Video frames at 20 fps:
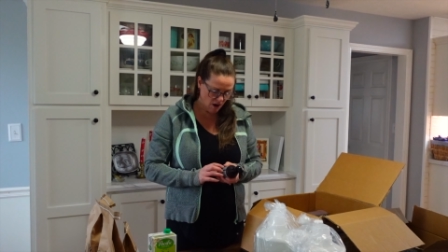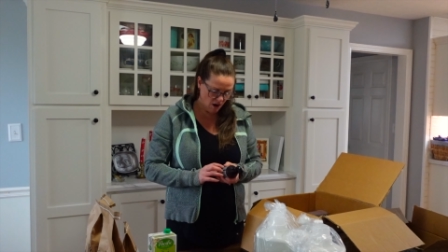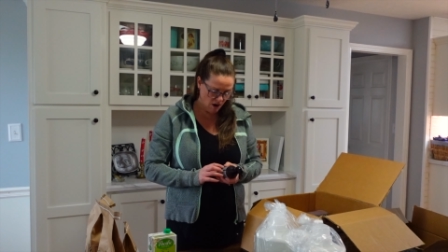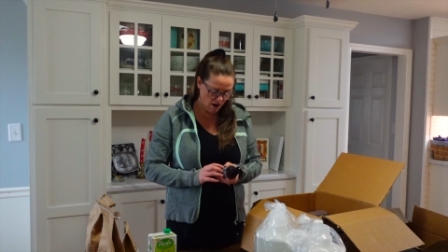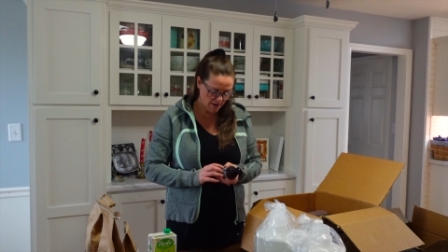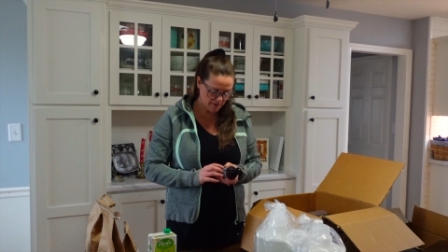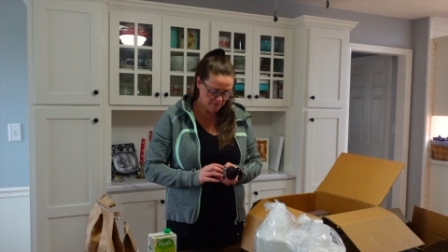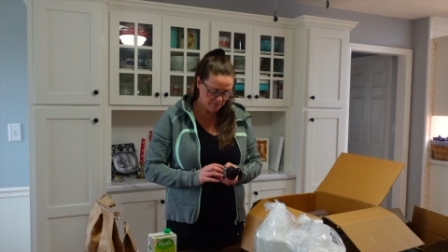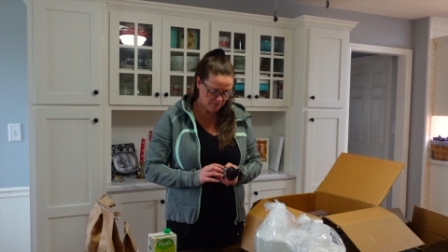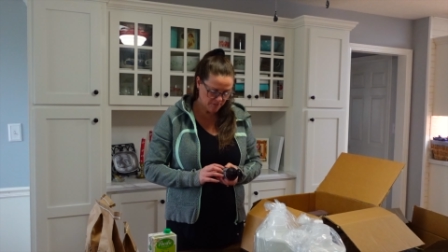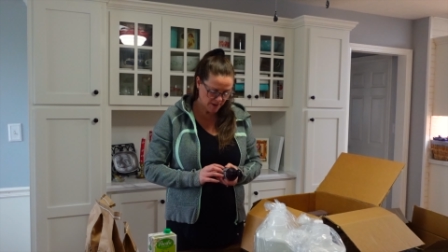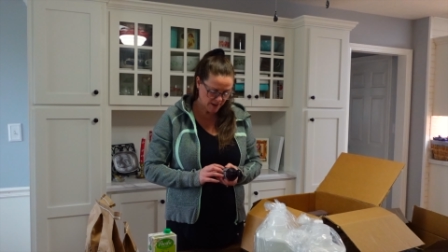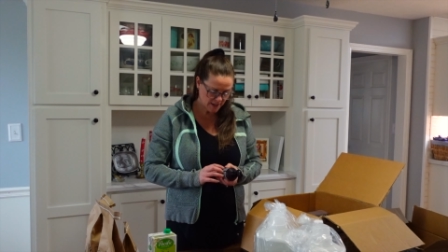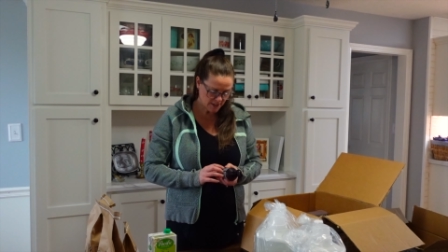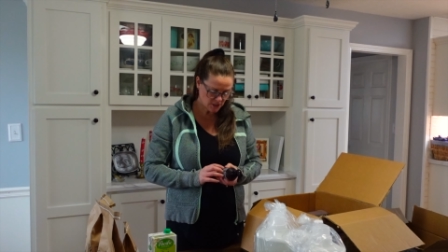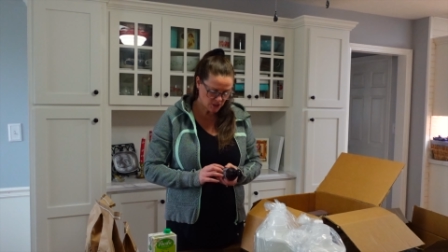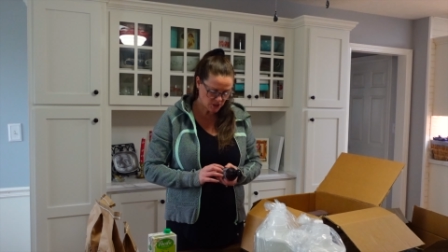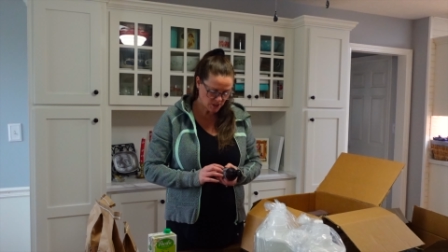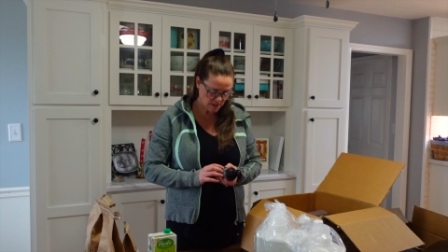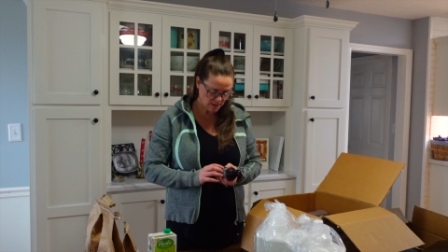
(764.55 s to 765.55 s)
on
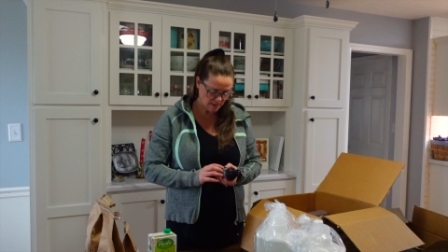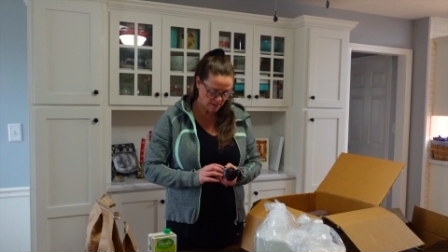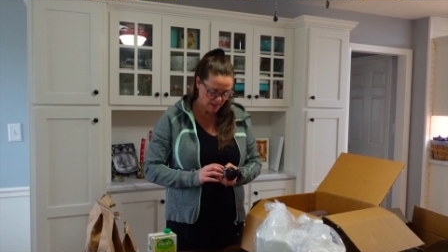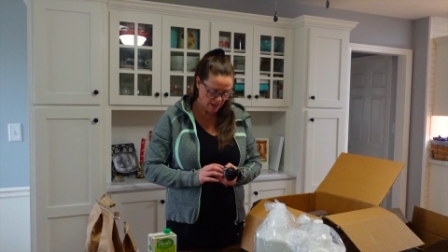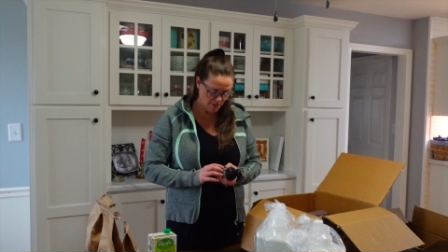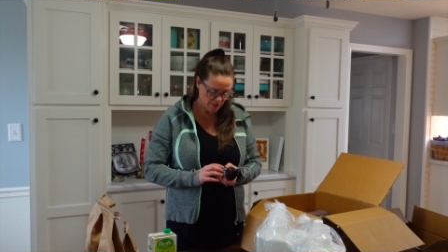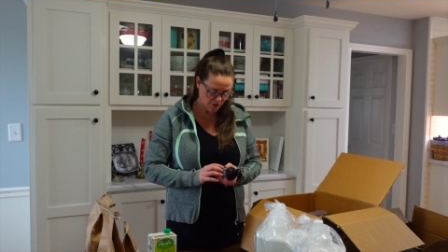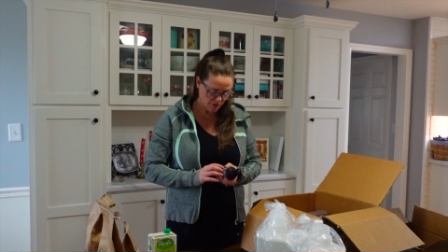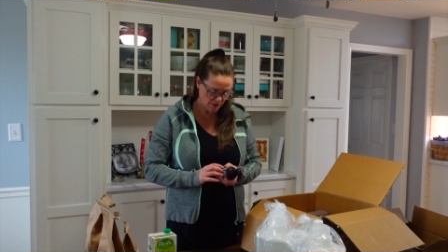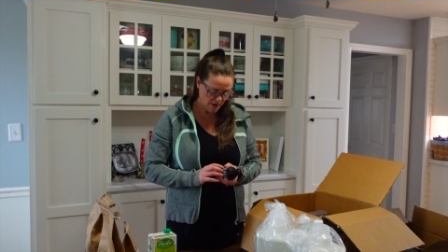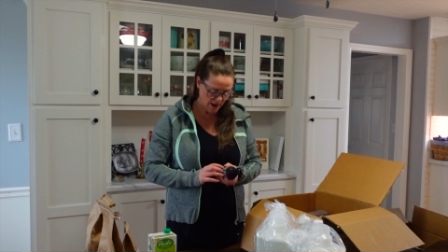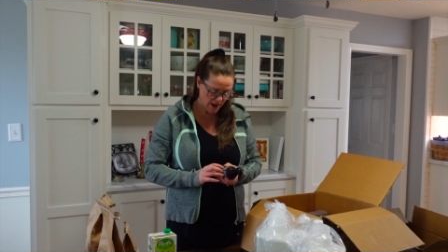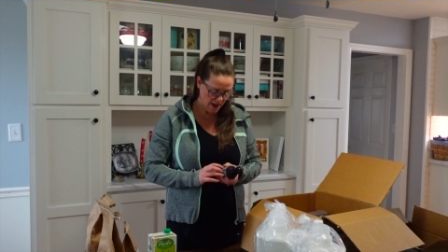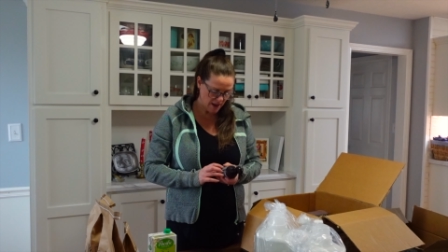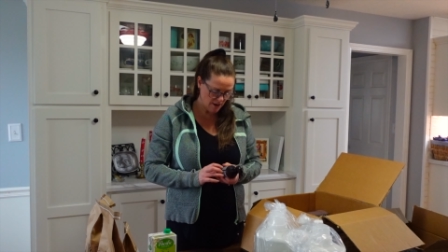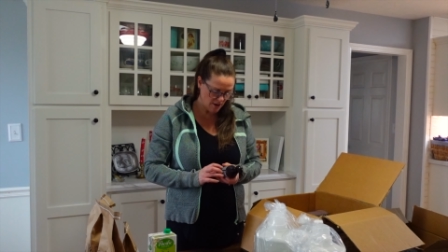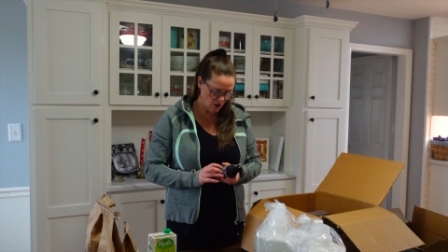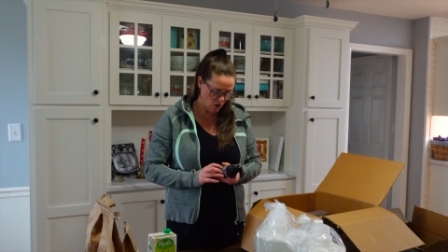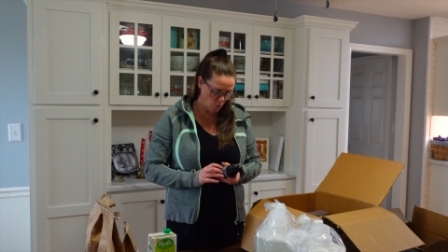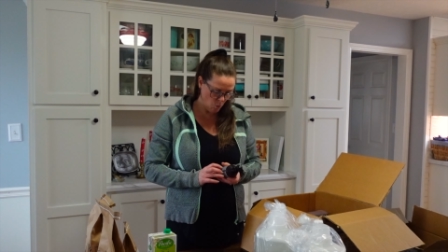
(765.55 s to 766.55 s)
finished leather
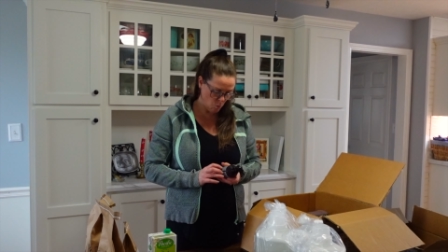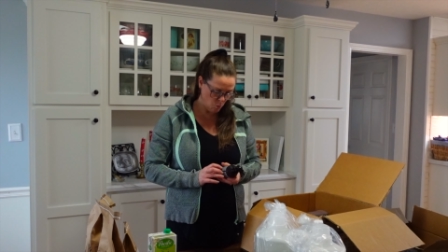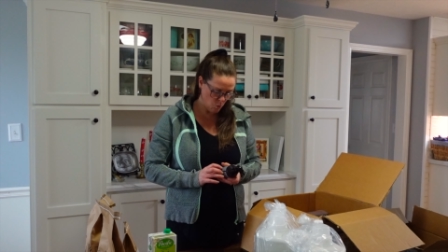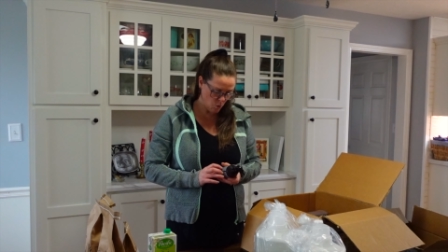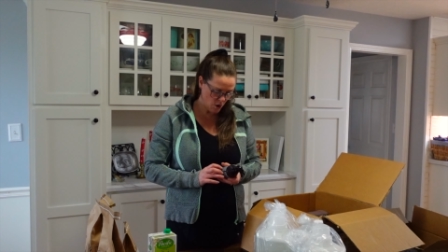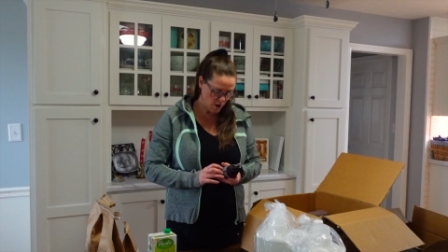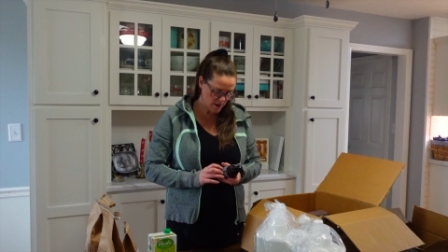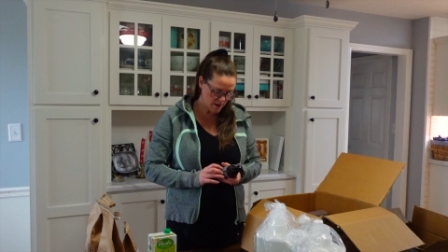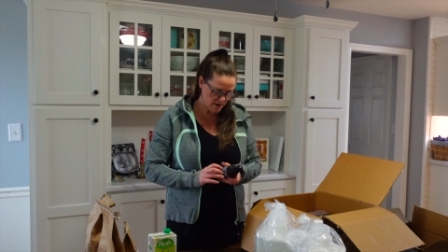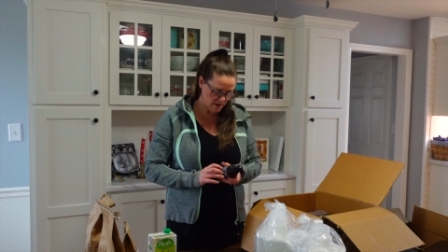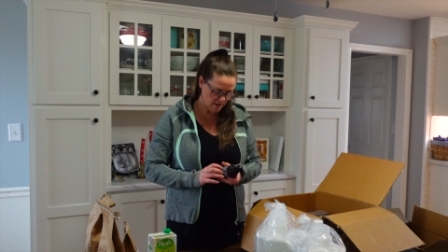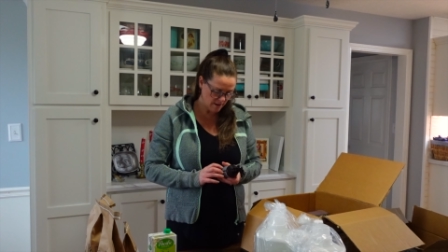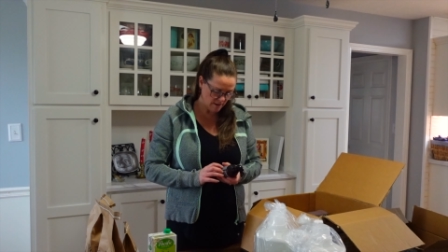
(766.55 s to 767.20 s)
and wood